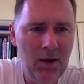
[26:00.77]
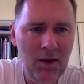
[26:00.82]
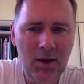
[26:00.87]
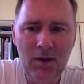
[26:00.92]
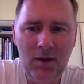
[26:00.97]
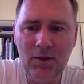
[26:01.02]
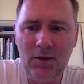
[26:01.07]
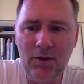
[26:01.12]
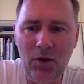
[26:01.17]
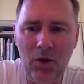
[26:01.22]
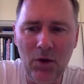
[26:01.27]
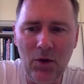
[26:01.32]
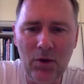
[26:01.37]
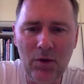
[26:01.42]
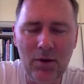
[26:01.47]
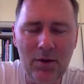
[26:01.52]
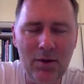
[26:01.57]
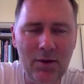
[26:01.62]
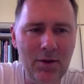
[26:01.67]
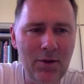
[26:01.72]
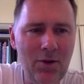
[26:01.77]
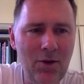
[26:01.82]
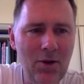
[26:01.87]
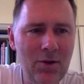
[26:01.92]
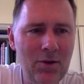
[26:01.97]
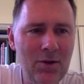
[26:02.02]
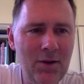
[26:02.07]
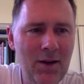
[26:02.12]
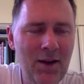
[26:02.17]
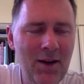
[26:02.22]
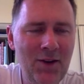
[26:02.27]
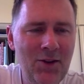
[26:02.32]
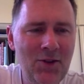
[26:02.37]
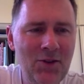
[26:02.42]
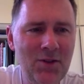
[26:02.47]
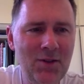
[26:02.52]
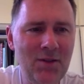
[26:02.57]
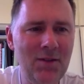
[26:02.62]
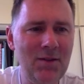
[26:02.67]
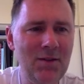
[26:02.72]
So the
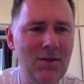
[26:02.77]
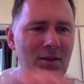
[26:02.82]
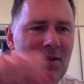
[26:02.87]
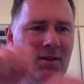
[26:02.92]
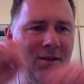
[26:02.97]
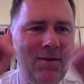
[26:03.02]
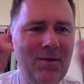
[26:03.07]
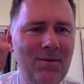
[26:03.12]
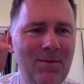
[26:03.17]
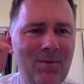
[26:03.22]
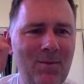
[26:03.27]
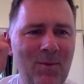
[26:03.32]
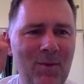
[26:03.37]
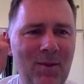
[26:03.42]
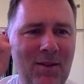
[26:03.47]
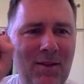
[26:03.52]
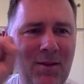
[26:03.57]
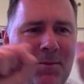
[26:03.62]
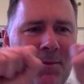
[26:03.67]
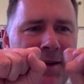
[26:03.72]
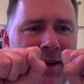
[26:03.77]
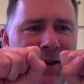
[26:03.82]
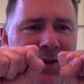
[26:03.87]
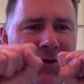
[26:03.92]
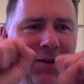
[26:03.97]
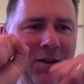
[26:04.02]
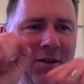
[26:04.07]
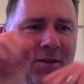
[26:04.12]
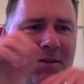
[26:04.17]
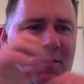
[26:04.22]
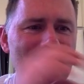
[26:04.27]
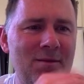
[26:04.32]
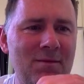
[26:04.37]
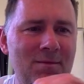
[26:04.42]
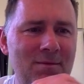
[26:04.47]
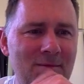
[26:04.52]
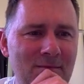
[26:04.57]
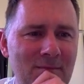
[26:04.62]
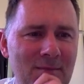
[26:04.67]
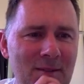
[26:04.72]
collocation is not symmetrical.
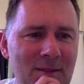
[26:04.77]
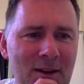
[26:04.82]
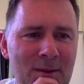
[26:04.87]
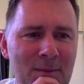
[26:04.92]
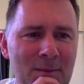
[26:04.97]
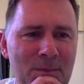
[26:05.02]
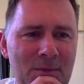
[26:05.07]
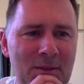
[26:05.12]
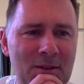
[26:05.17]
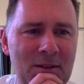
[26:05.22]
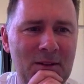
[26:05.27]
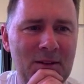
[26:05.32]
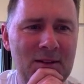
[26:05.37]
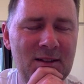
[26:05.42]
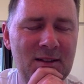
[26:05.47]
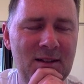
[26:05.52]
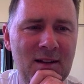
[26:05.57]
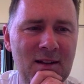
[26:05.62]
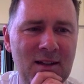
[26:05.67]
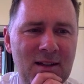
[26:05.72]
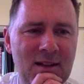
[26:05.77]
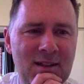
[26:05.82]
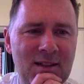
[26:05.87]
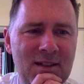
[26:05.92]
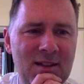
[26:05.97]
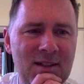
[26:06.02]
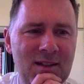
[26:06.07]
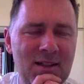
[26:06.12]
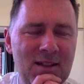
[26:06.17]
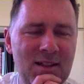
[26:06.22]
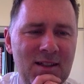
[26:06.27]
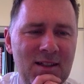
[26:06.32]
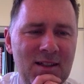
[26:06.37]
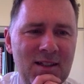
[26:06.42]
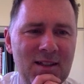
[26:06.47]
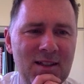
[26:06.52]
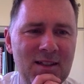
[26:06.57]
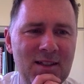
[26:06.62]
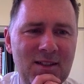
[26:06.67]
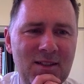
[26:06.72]
Yeah, do you see that?
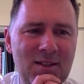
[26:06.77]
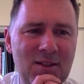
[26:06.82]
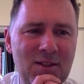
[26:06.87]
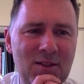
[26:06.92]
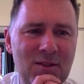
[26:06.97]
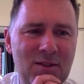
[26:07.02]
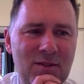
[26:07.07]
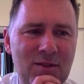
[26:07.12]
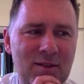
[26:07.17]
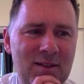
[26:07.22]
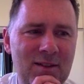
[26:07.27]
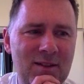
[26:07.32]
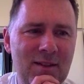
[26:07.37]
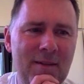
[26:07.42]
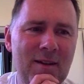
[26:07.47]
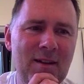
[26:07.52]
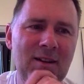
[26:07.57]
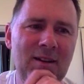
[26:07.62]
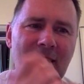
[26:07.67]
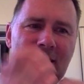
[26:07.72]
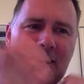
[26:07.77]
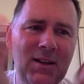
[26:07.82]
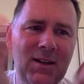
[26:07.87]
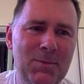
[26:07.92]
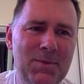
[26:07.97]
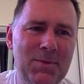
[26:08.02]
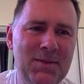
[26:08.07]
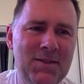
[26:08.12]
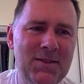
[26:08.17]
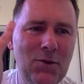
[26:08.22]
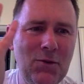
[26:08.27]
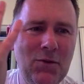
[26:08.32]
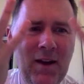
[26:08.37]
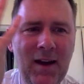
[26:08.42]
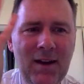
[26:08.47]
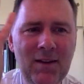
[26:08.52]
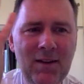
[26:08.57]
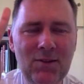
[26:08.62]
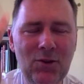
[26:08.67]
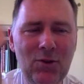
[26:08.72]
So for something like ipso
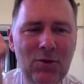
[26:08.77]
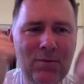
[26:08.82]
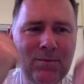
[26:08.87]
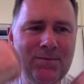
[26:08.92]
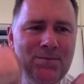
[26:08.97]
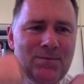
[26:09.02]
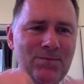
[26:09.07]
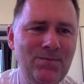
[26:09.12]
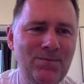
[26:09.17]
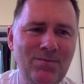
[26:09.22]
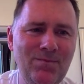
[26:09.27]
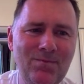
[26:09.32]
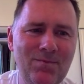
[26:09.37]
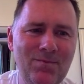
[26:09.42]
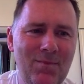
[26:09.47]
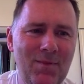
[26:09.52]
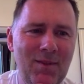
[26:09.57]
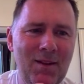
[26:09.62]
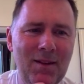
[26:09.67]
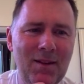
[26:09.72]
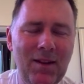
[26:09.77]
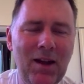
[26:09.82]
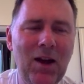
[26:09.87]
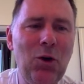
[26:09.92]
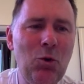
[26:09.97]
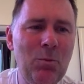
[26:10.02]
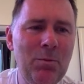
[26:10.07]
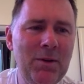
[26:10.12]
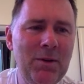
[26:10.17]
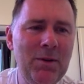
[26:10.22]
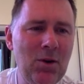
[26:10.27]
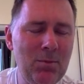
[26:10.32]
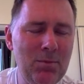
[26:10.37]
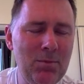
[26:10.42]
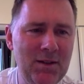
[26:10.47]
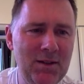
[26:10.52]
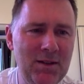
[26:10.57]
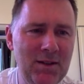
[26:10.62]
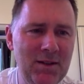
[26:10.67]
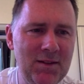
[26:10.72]
facto, that would be
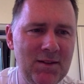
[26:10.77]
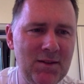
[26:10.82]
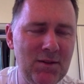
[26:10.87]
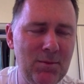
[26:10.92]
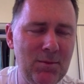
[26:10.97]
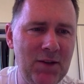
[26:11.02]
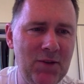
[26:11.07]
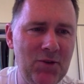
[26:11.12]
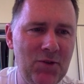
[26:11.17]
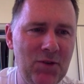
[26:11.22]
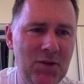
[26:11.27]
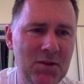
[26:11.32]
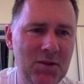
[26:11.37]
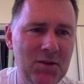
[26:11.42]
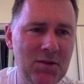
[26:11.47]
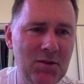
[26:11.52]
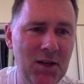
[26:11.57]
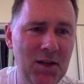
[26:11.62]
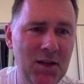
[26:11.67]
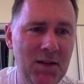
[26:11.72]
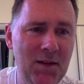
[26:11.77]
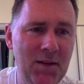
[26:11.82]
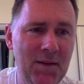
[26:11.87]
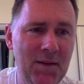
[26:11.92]
completely symmetrical, right?